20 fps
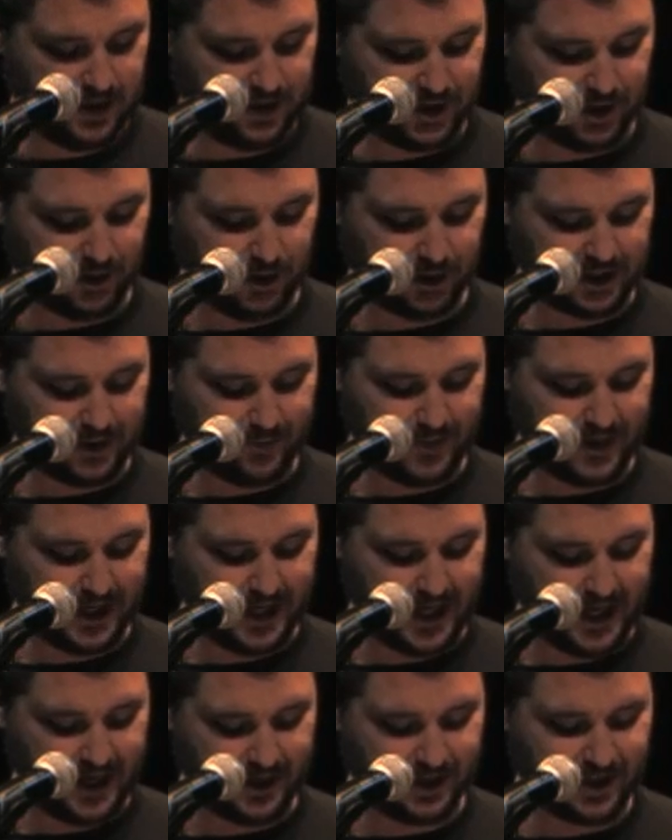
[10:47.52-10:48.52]
She looked at me
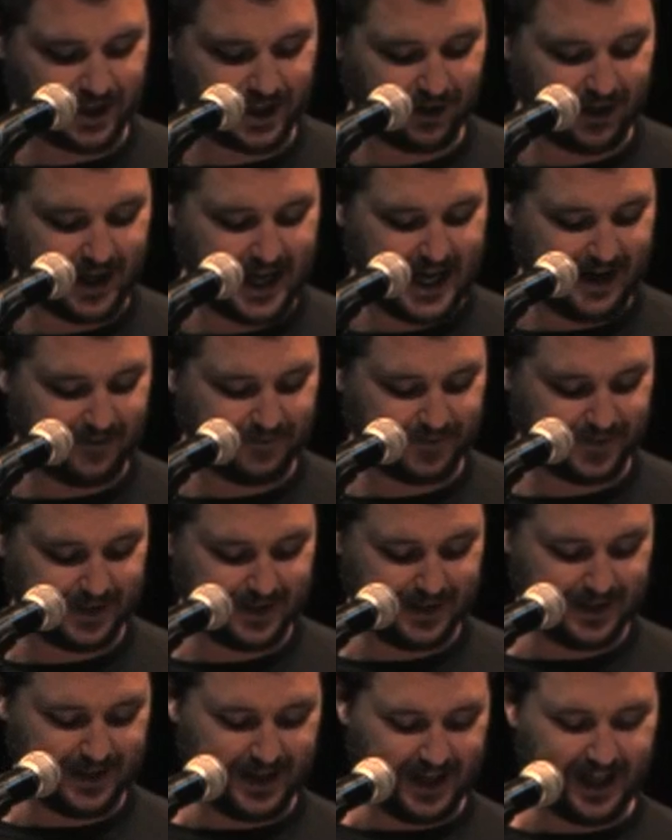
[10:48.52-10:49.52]
again and she
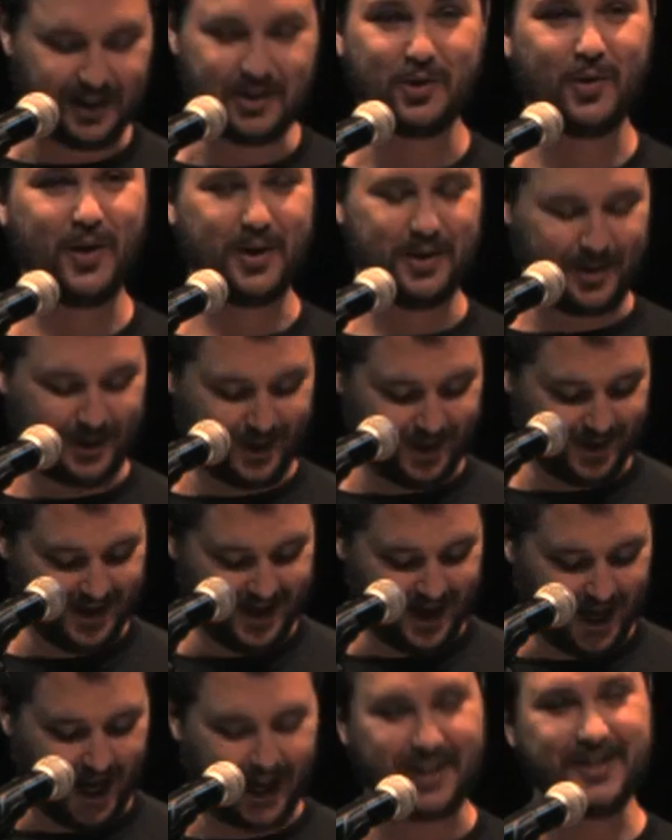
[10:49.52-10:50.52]
laughed. I joined
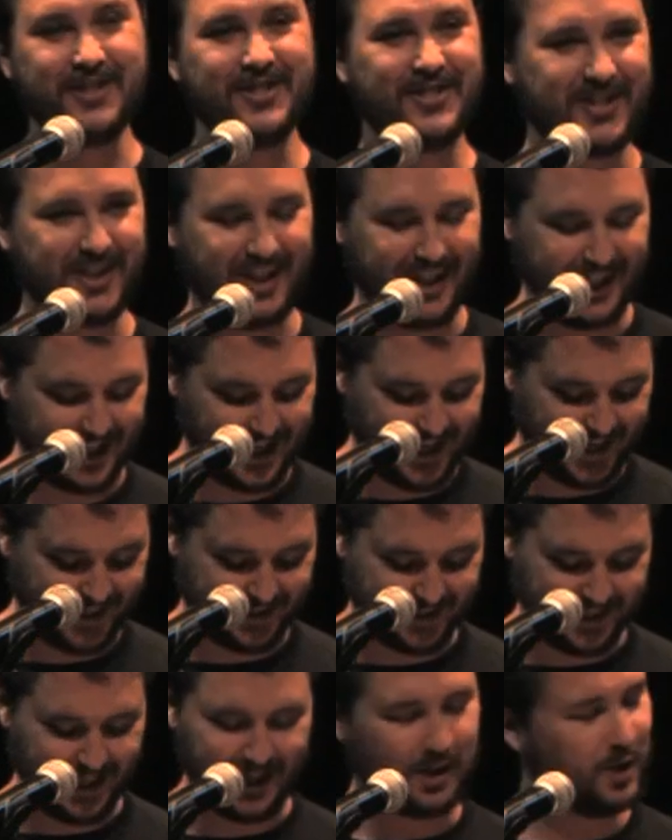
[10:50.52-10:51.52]
her. I concede,
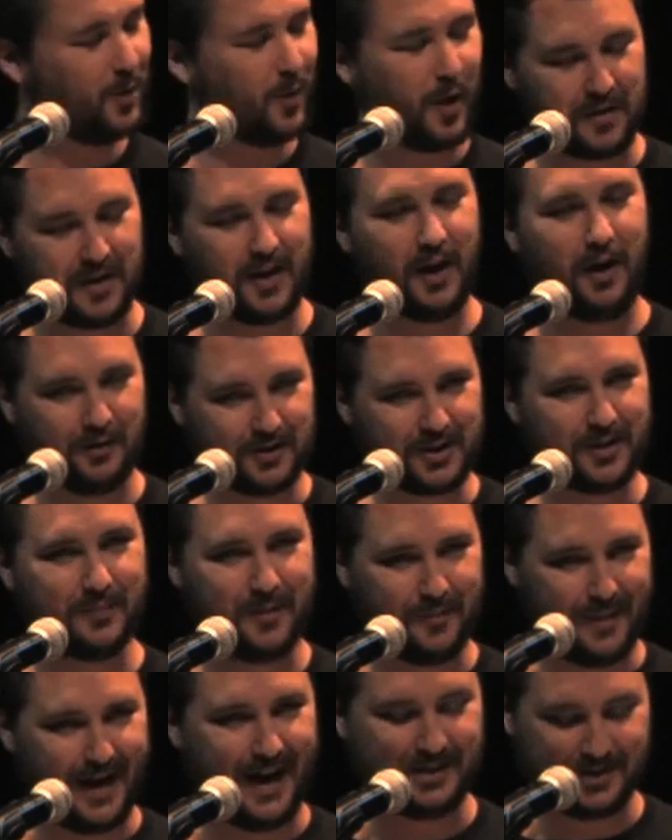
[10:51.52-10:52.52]
I said. You are the
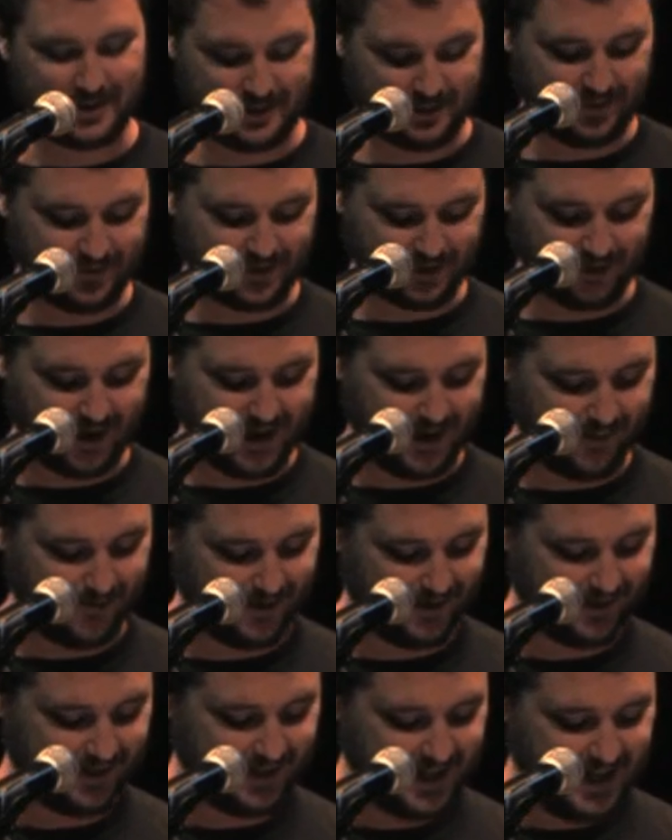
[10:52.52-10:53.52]
ultimate master of
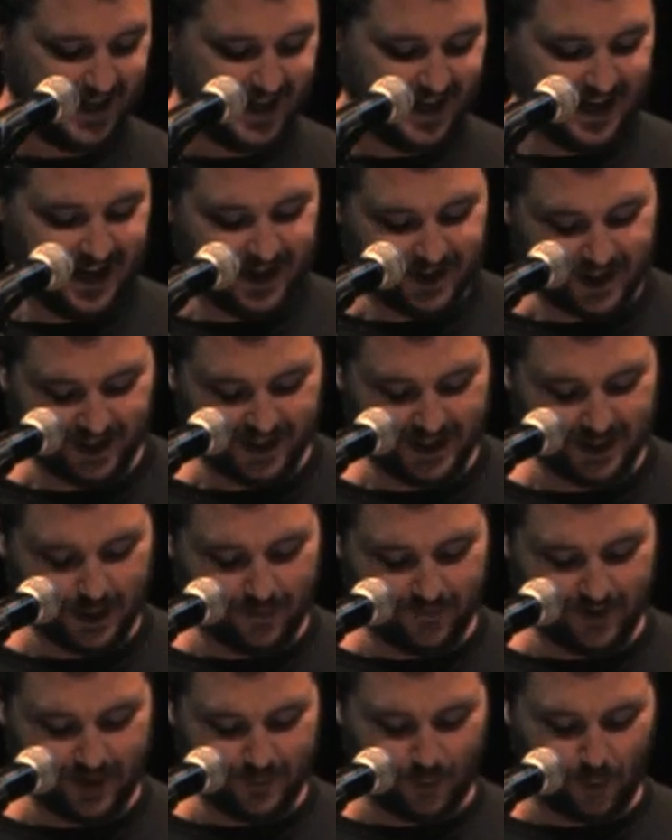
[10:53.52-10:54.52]
Scrabble. She leaned
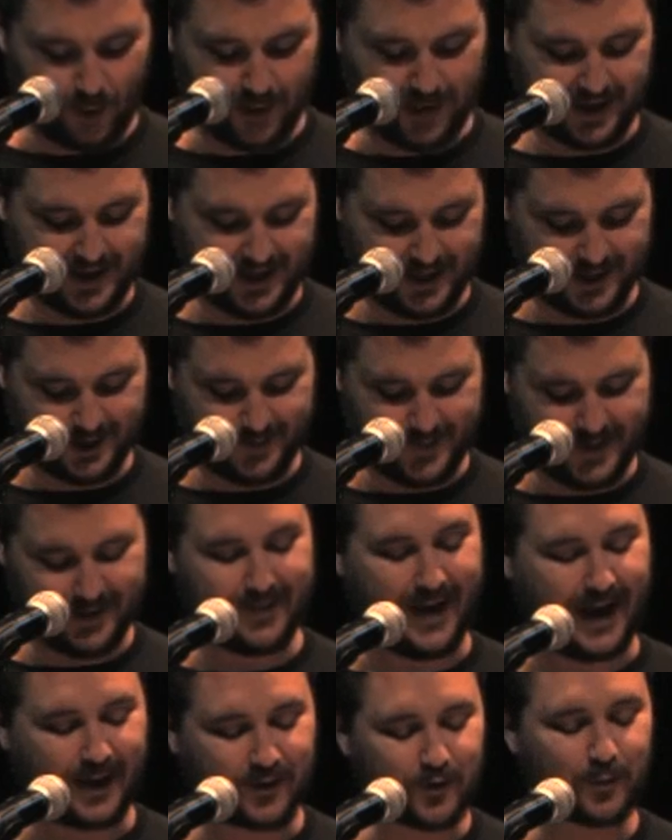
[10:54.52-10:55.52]
over the board and kissed me.
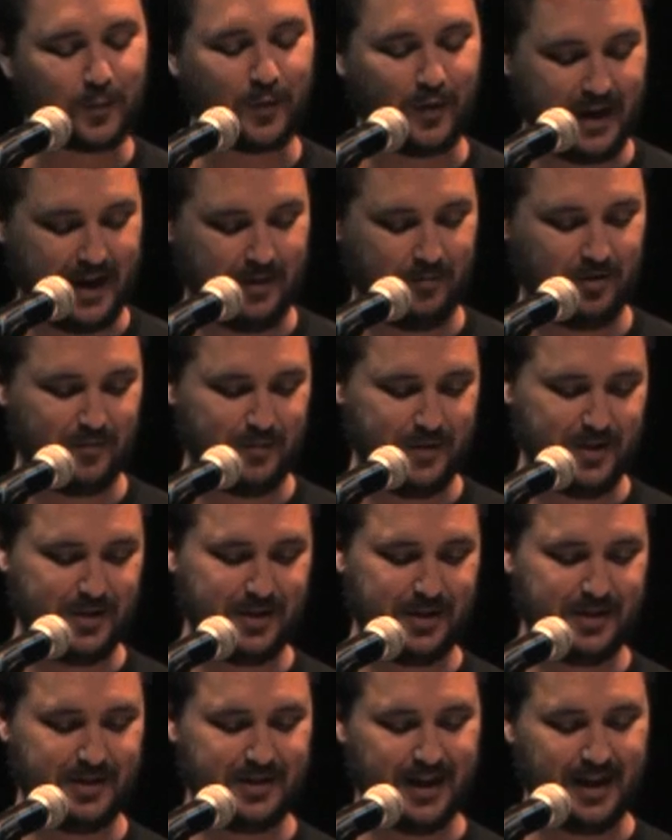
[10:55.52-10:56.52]
Thanks for playing with me,
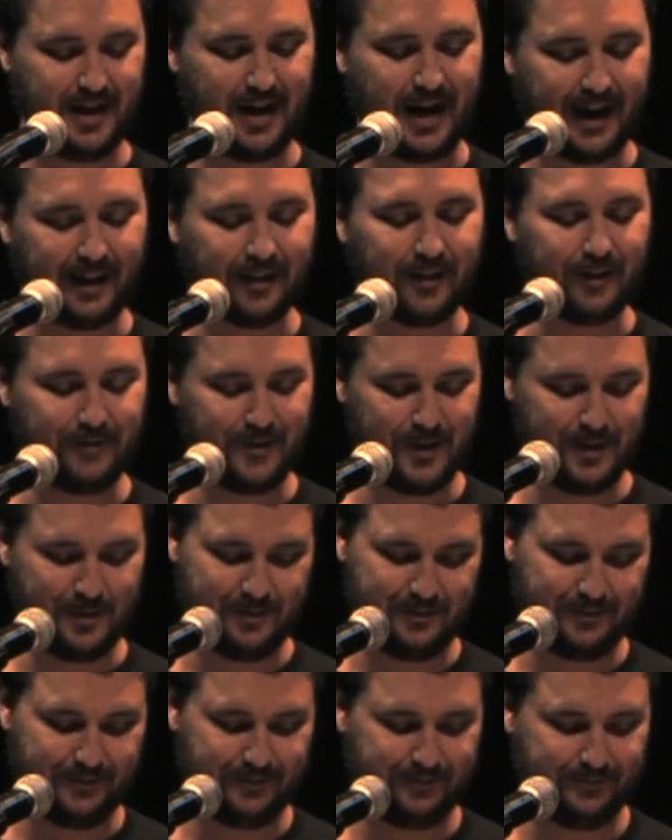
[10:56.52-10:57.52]
she said. I love you.
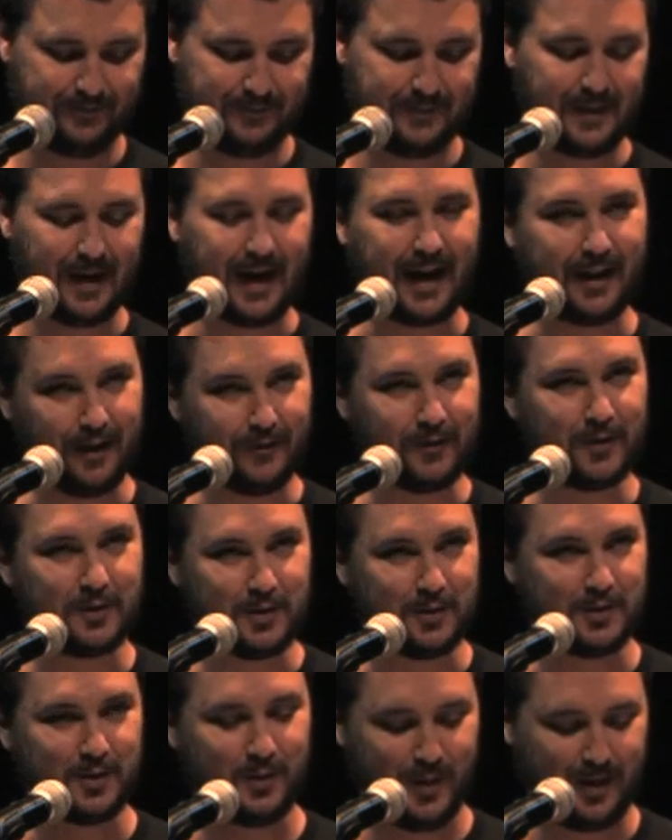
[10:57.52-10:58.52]
I love you
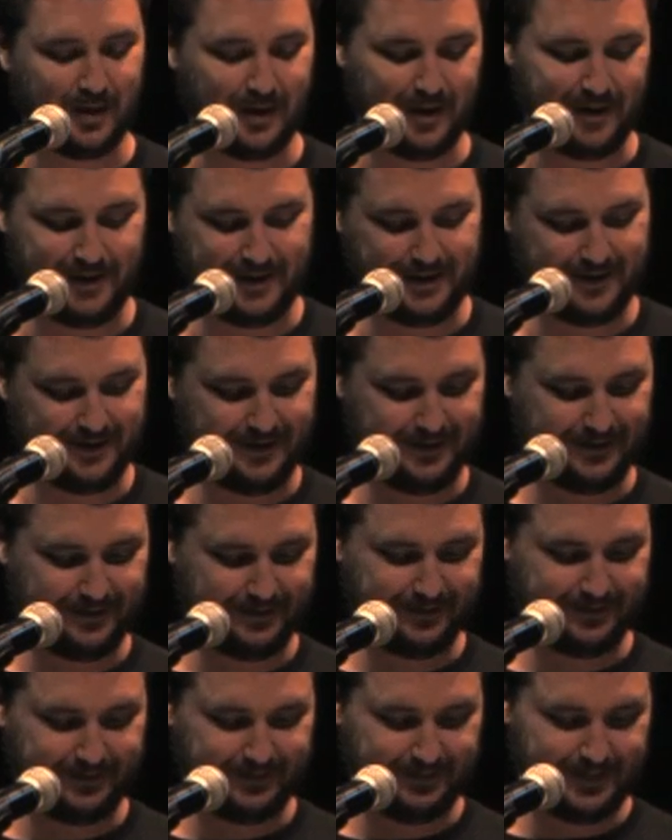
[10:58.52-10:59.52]
too, sweetheart.
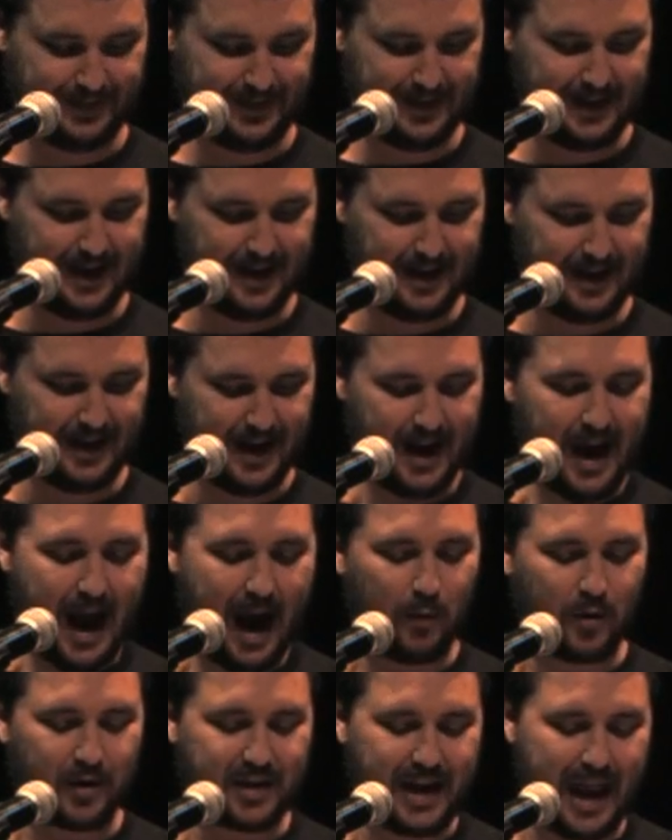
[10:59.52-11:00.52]
Our